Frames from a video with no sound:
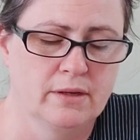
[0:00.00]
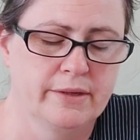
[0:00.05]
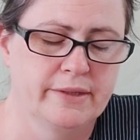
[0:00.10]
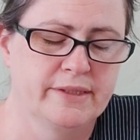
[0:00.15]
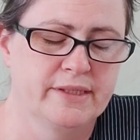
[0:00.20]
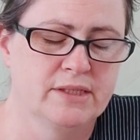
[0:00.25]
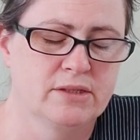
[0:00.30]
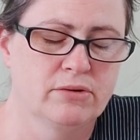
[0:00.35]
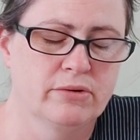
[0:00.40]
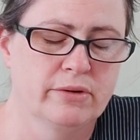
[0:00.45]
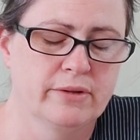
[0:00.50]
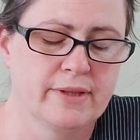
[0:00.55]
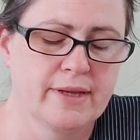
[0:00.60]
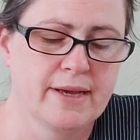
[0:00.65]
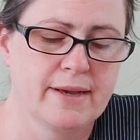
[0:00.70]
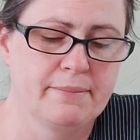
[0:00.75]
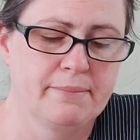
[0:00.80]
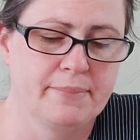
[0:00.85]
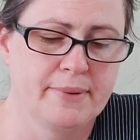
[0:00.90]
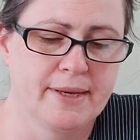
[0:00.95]
"It's not
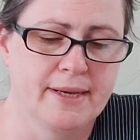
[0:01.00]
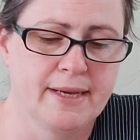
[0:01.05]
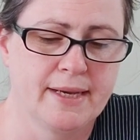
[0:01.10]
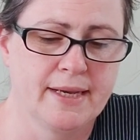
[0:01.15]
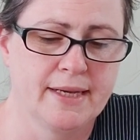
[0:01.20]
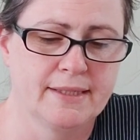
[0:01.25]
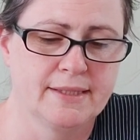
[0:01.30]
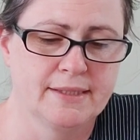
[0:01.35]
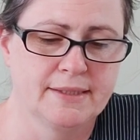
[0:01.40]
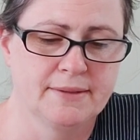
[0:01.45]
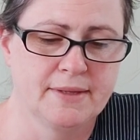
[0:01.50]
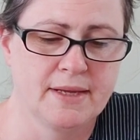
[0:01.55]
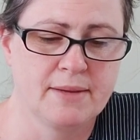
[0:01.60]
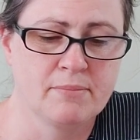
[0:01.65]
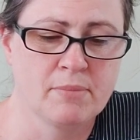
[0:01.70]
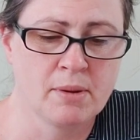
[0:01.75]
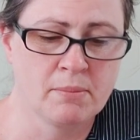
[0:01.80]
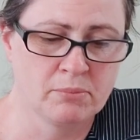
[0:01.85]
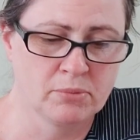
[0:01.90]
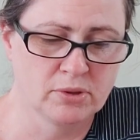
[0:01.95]
that bad," he
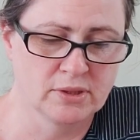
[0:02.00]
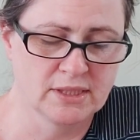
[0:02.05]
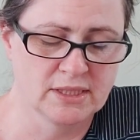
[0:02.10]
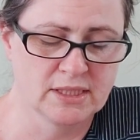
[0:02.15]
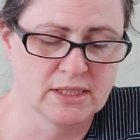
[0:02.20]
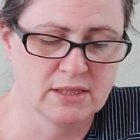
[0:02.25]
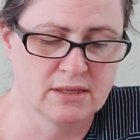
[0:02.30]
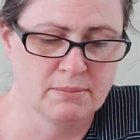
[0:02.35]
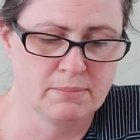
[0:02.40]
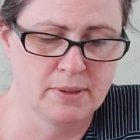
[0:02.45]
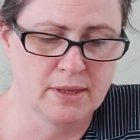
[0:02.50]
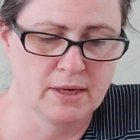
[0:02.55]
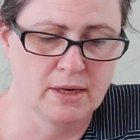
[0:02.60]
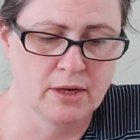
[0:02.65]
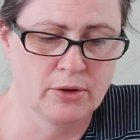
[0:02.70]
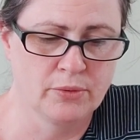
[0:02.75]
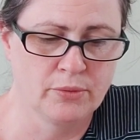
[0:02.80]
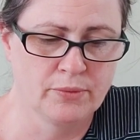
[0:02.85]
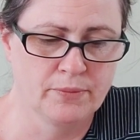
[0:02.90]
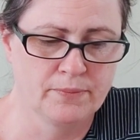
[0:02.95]
mumbled into the
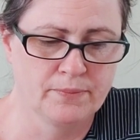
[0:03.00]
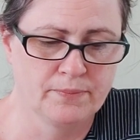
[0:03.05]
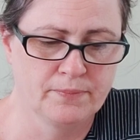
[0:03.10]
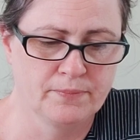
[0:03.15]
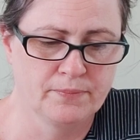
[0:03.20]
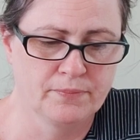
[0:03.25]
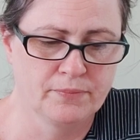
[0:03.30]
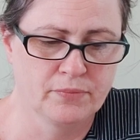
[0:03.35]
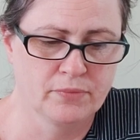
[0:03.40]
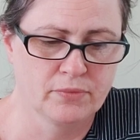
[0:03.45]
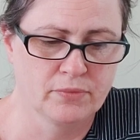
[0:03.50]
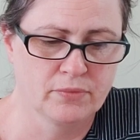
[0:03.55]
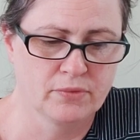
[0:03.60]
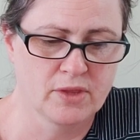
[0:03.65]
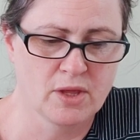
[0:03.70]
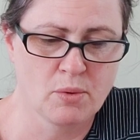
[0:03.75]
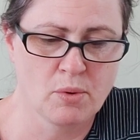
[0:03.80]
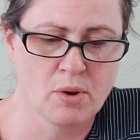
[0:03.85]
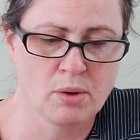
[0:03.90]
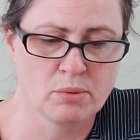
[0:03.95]
pillow,
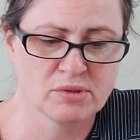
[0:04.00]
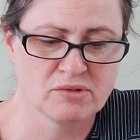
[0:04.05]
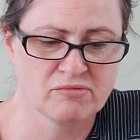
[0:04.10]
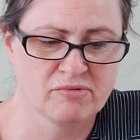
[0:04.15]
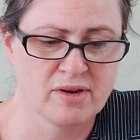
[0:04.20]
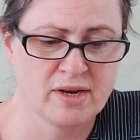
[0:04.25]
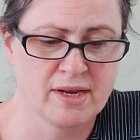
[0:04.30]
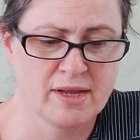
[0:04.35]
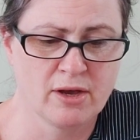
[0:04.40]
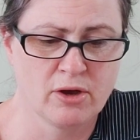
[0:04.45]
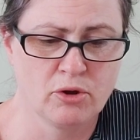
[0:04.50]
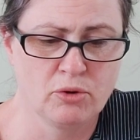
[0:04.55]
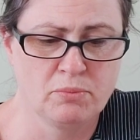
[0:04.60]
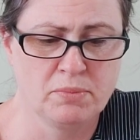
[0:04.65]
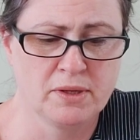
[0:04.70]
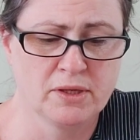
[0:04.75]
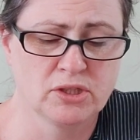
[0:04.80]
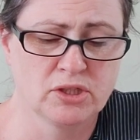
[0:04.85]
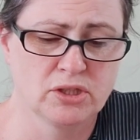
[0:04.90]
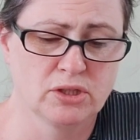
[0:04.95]
though I was really
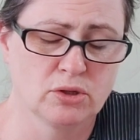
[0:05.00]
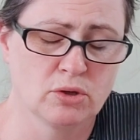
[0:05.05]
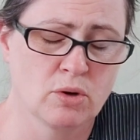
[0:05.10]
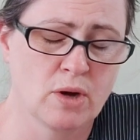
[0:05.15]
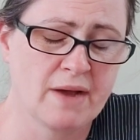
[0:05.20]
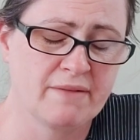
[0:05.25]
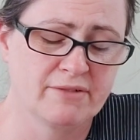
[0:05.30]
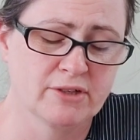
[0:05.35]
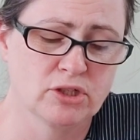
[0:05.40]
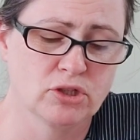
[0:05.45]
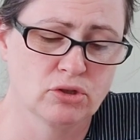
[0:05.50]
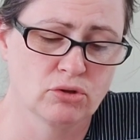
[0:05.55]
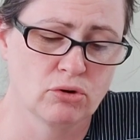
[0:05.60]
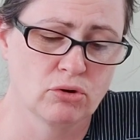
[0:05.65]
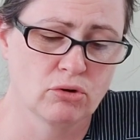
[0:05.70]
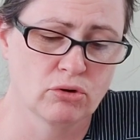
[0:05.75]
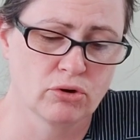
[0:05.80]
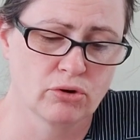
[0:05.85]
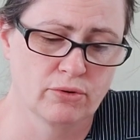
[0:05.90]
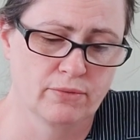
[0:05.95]
hoping she'd have a
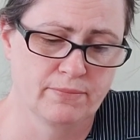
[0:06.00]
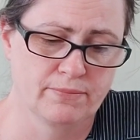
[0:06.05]
dog.